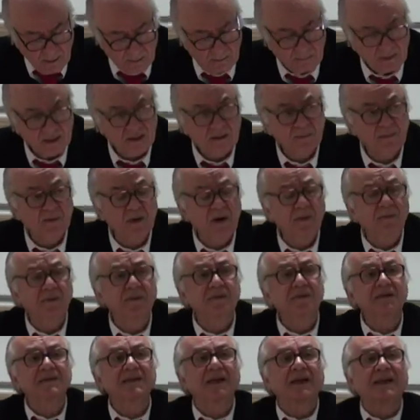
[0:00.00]
But the
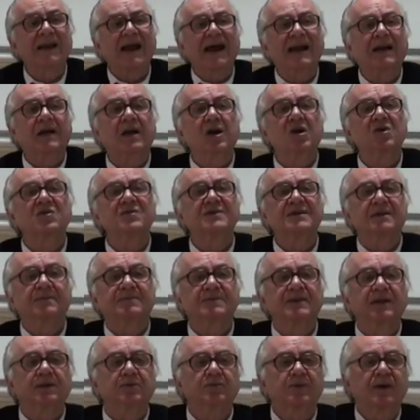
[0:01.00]
problem is there are
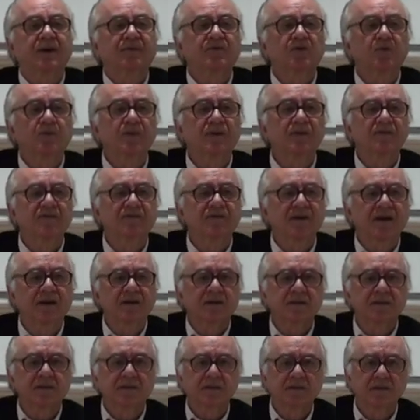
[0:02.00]
concepts that we have to
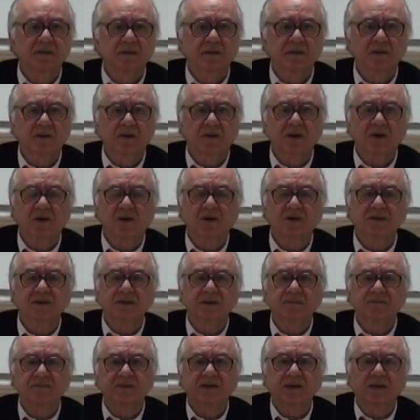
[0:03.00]
invent or
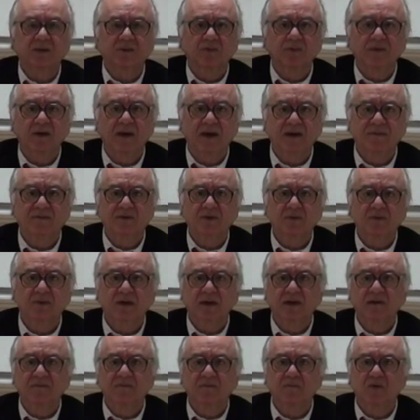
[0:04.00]
concepts that we have to
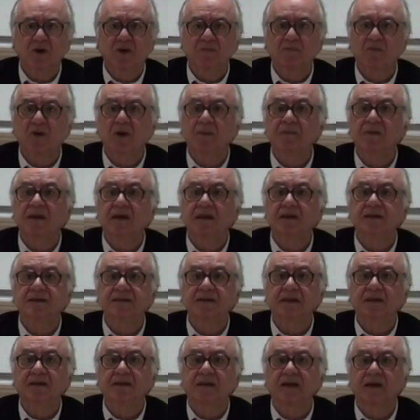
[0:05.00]
give more prominence
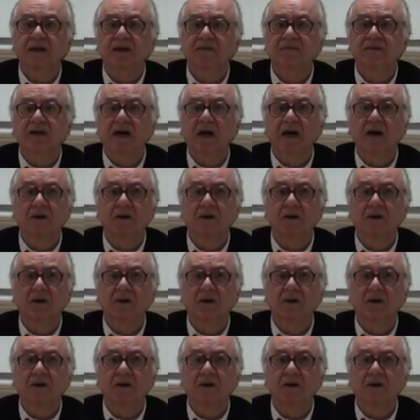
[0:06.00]
than they have